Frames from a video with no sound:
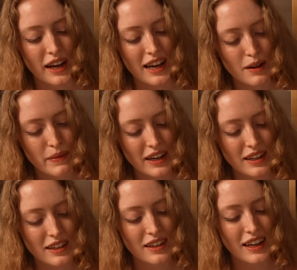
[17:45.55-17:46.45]

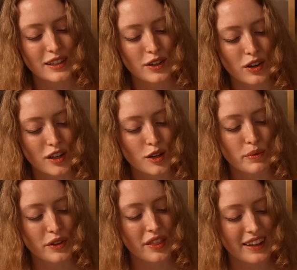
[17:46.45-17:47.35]
animated and an
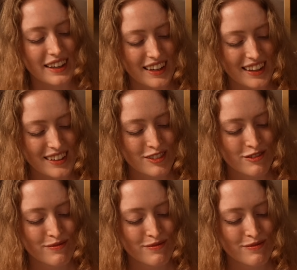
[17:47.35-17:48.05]
audible thinking.